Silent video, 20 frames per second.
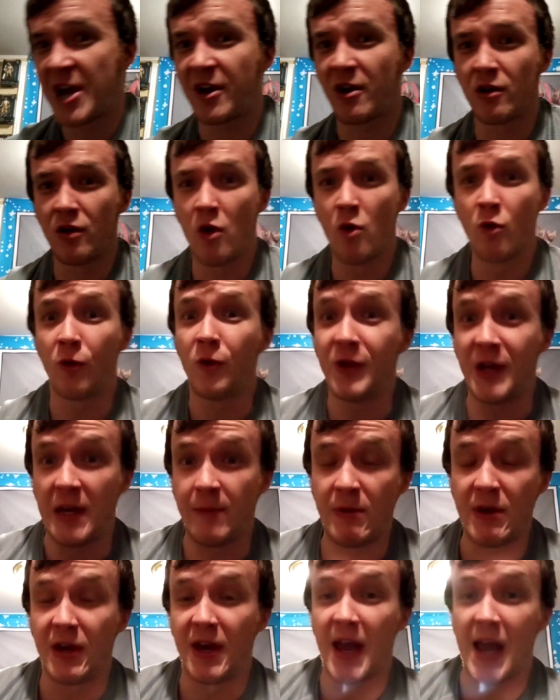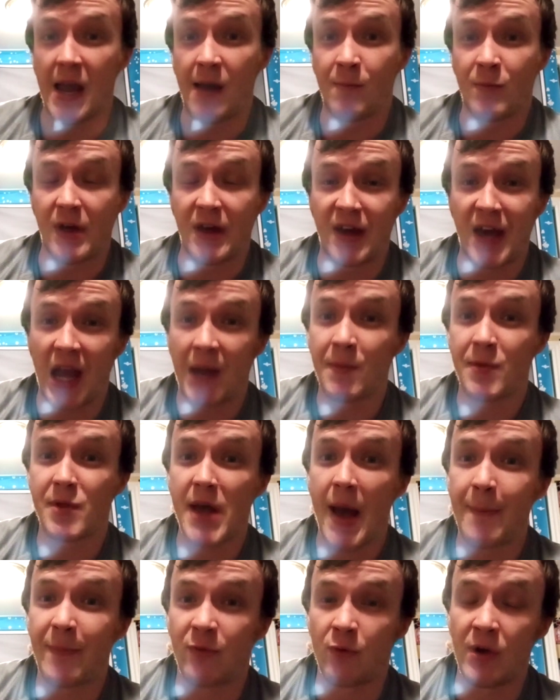your local EB Games and
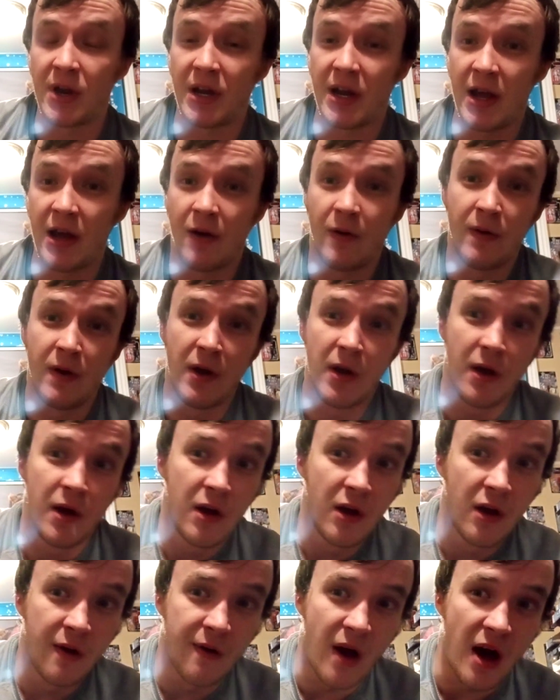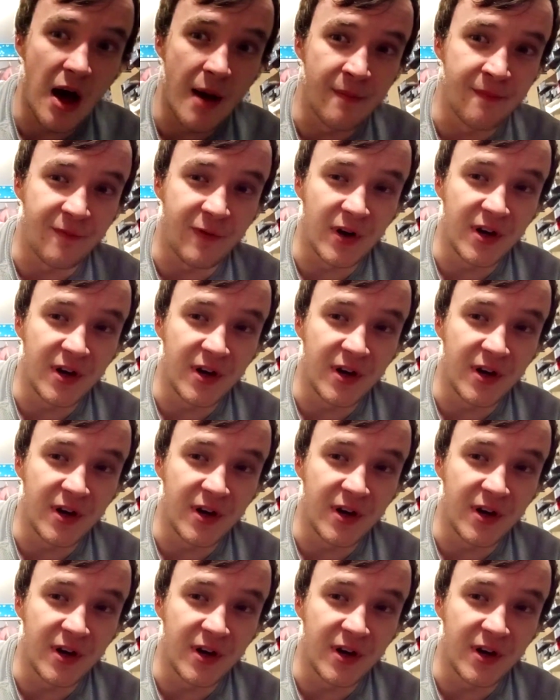GameStops right now for the